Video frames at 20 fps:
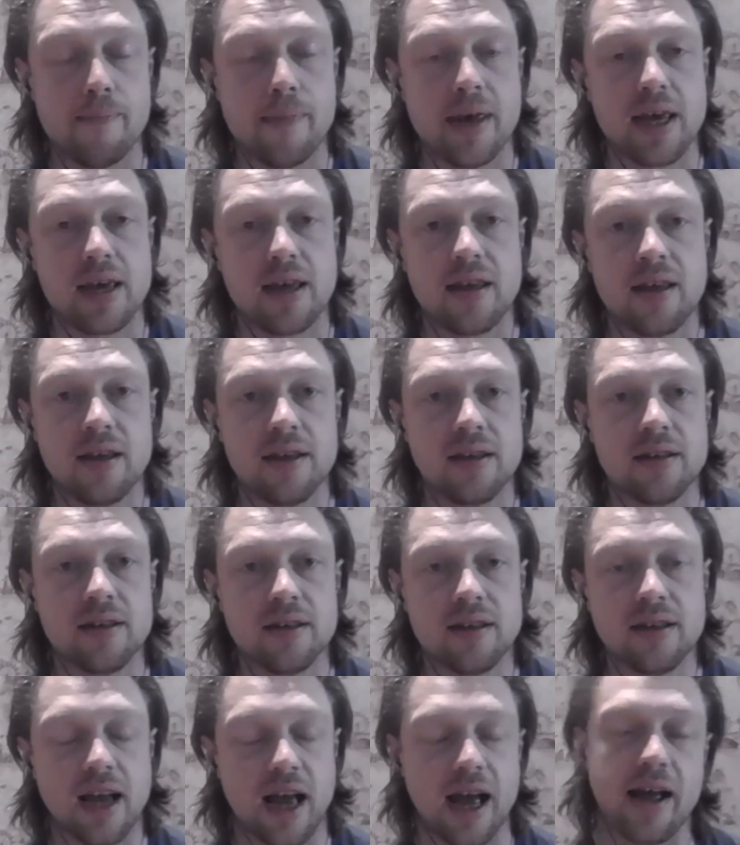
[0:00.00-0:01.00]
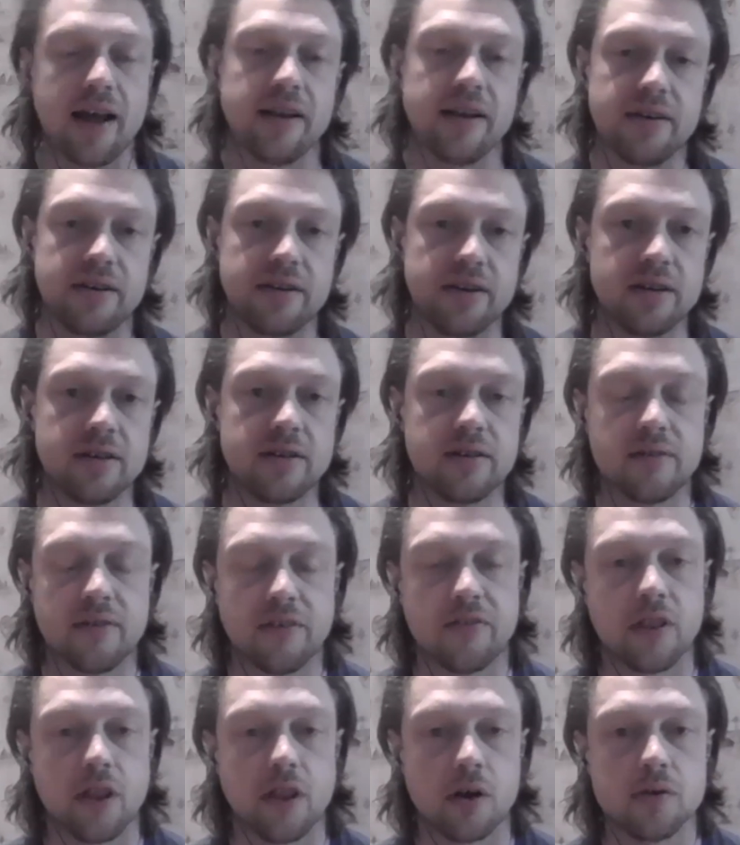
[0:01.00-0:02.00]
me. And
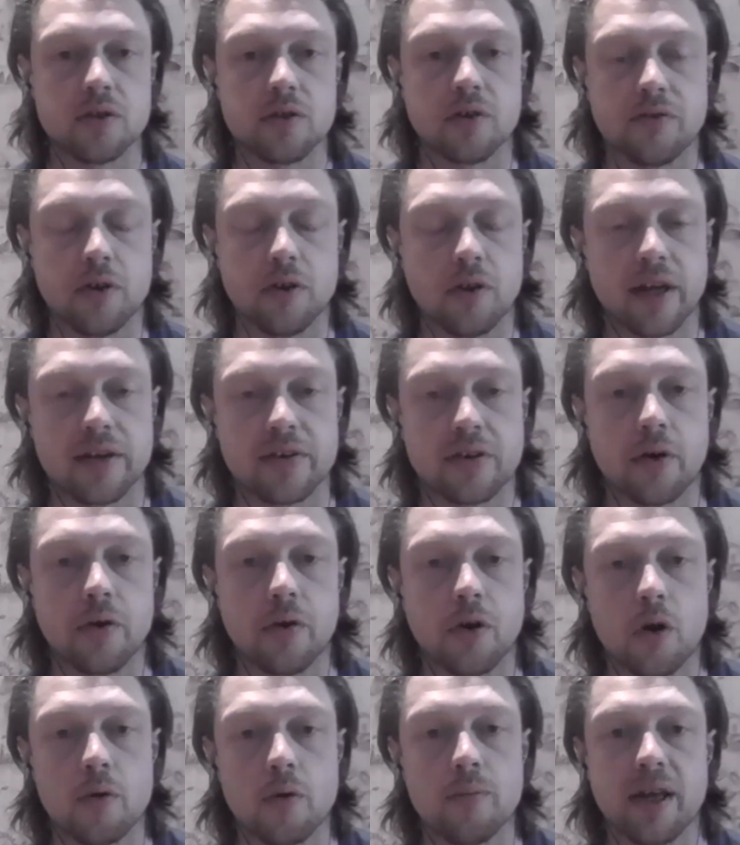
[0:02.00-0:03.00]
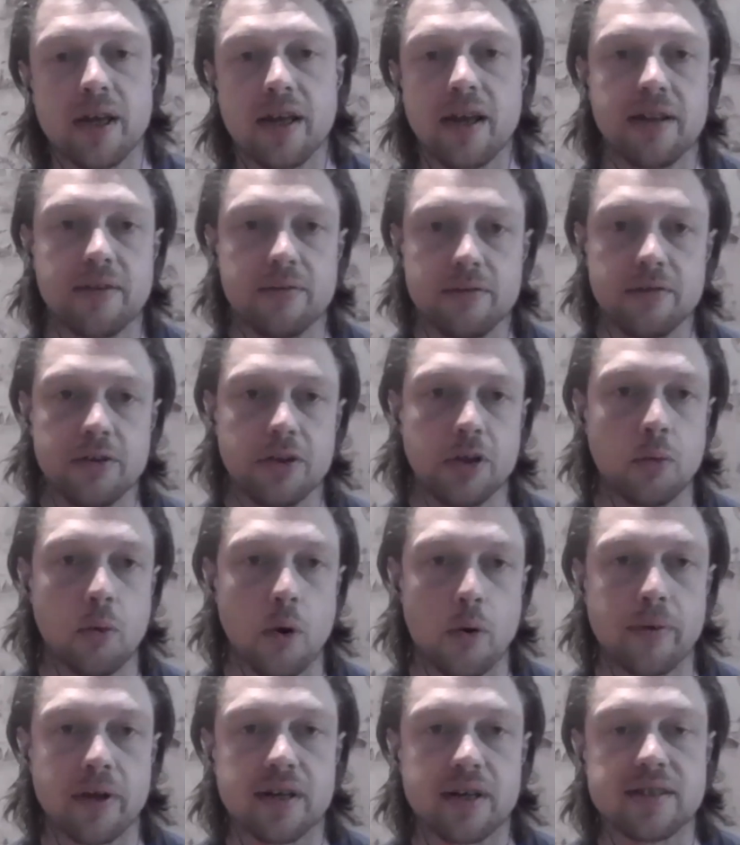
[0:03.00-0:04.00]
for those of you that don't know me, and you
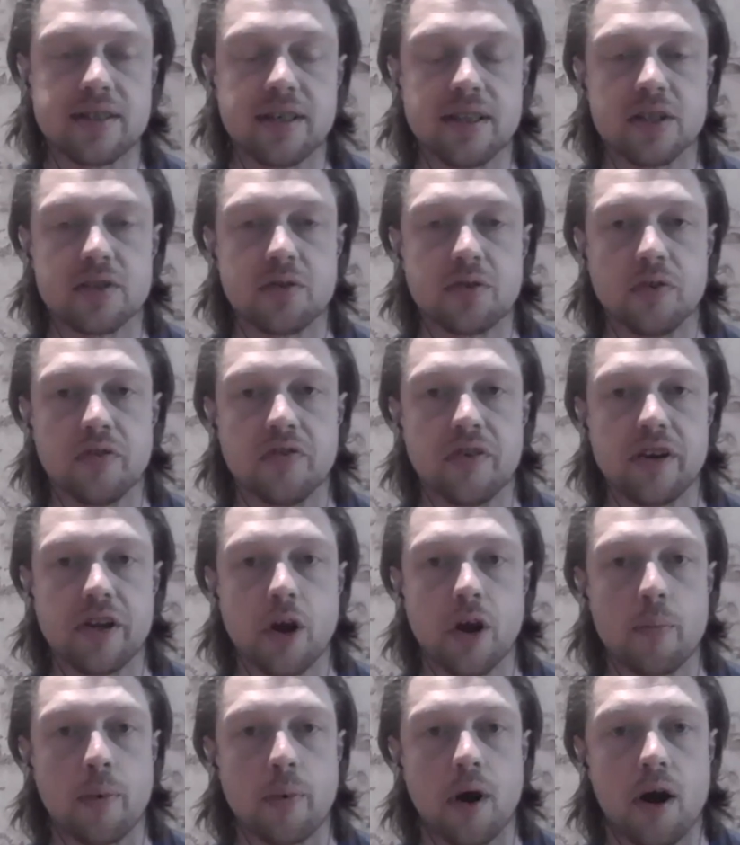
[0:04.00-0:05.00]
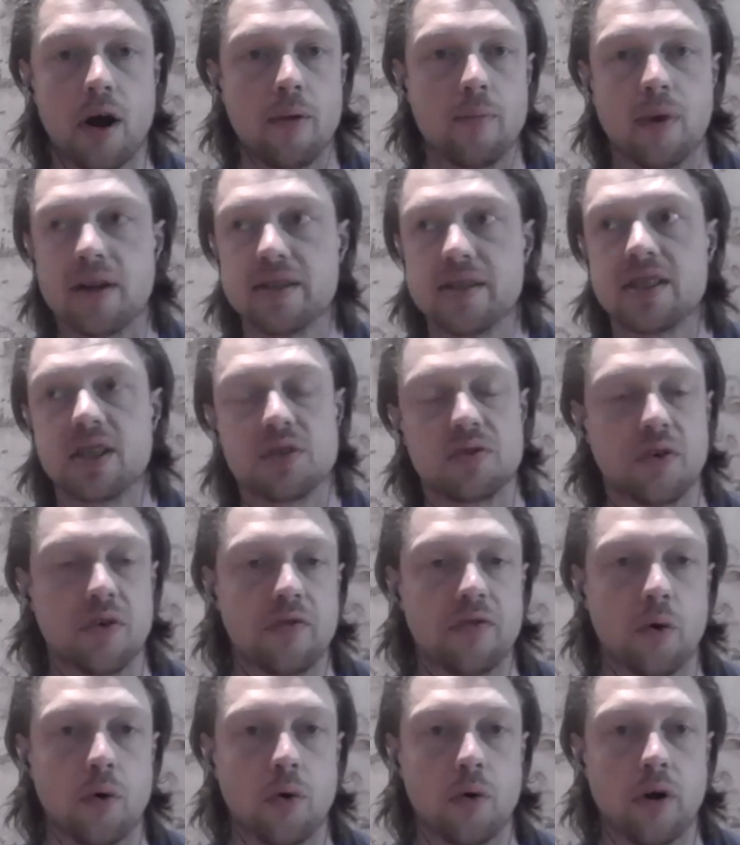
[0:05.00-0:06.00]
won't be able to see this with the video, but I'm like
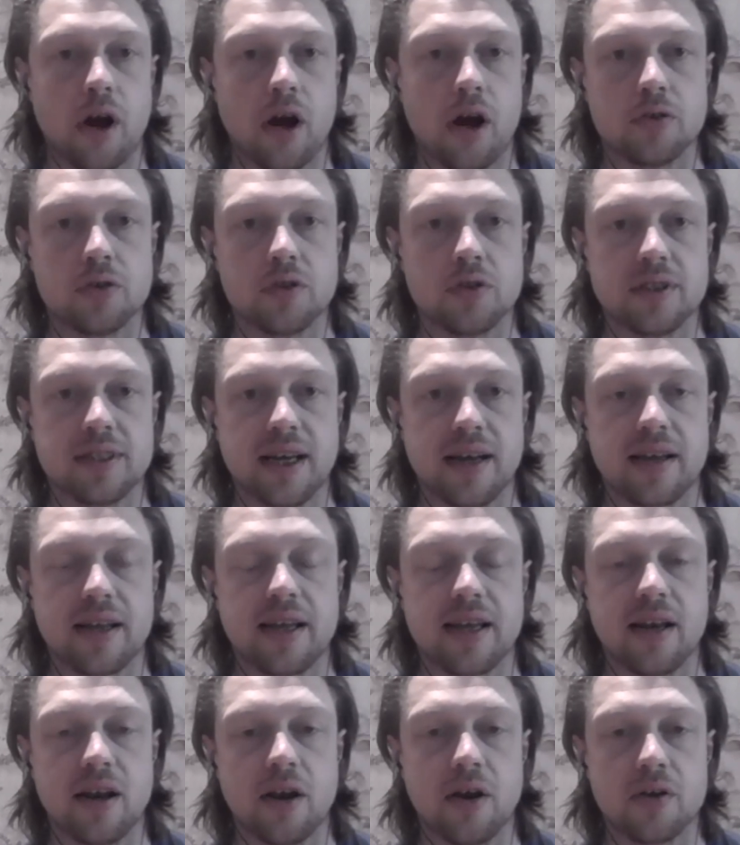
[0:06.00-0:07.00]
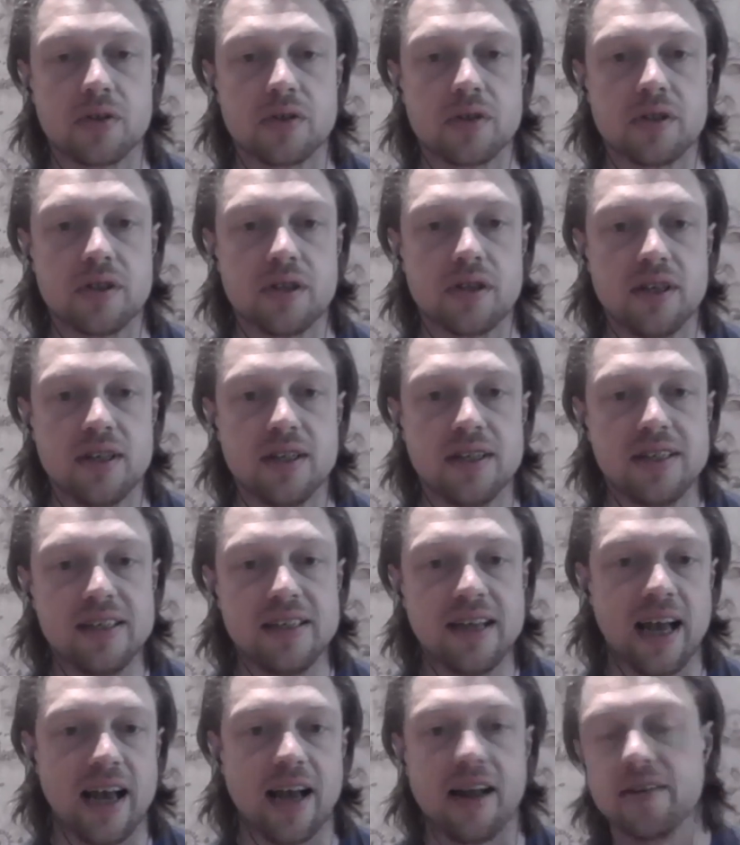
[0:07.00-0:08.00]
6'4" and 110 kilos,
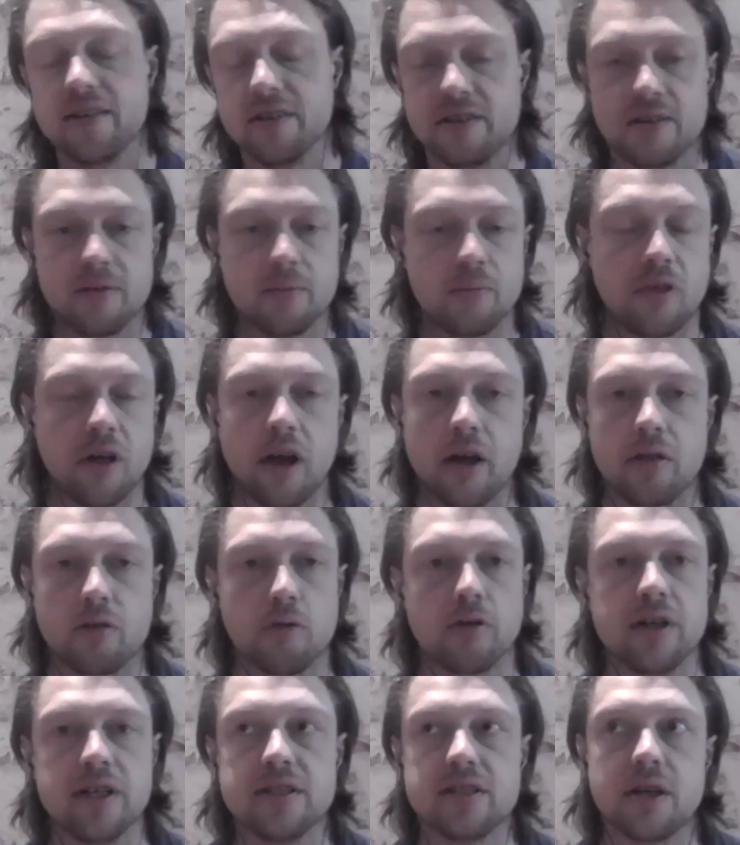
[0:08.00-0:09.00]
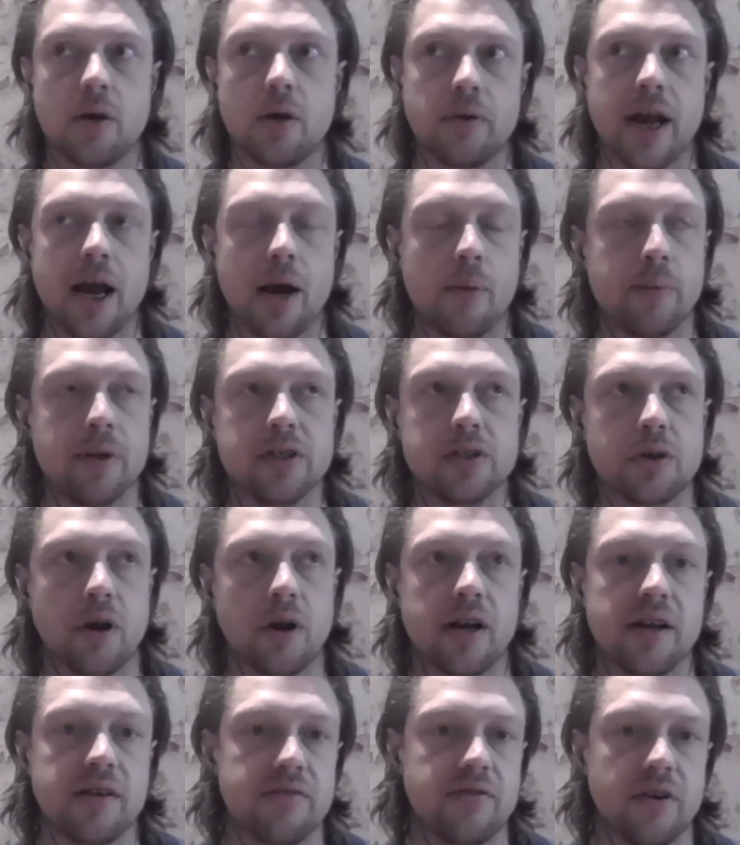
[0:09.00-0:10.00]
and 33 years old now, been
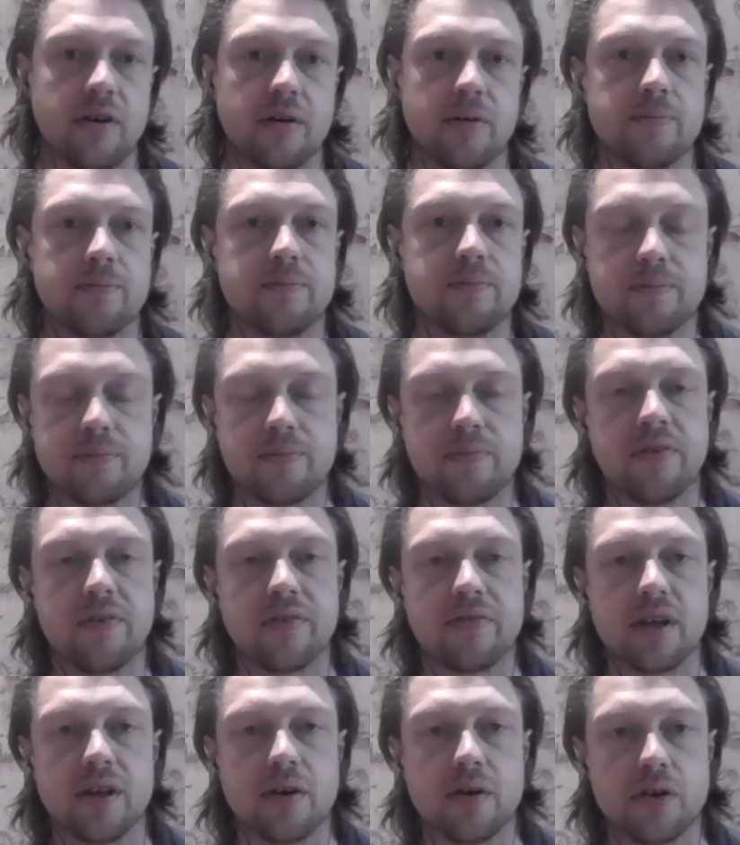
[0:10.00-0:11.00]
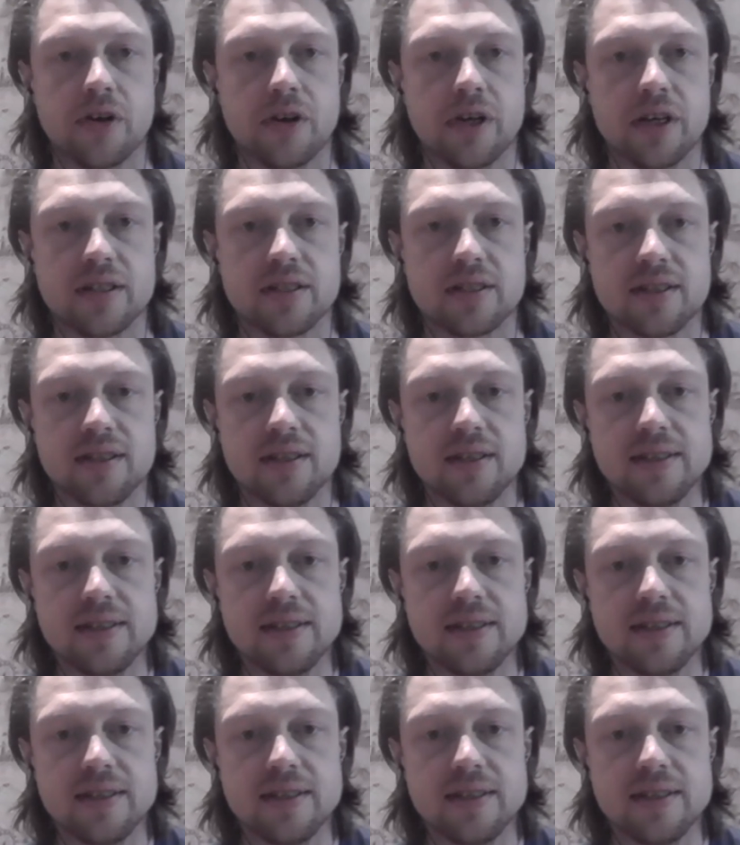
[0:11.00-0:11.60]
training for 15 odd years.